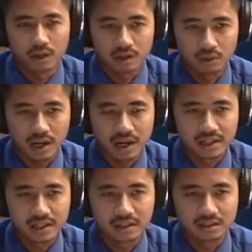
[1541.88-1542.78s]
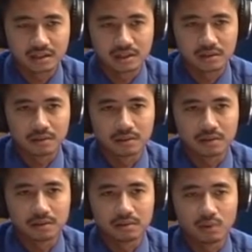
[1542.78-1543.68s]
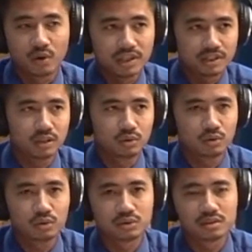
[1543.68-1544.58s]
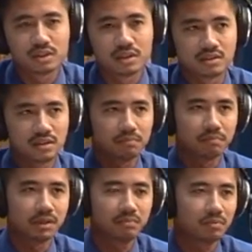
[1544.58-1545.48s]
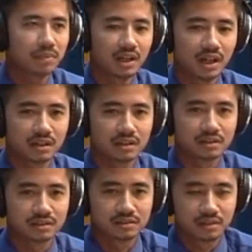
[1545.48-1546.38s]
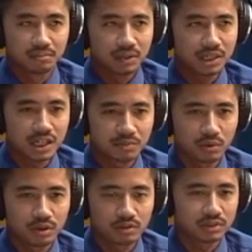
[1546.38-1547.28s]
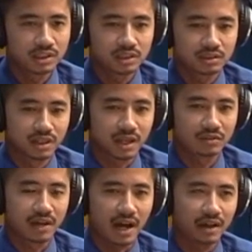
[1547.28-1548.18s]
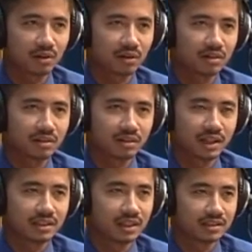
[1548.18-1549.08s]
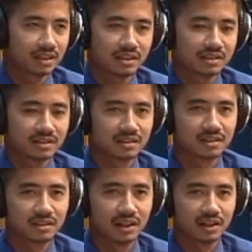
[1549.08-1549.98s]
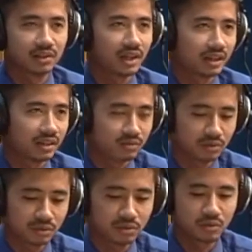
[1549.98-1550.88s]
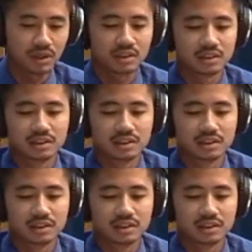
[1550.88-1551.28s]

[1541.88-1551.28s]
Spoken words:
UI that is more easy to use, simple, maybe like a simple dashboard. You just have an icon and just touch and you get the info you want.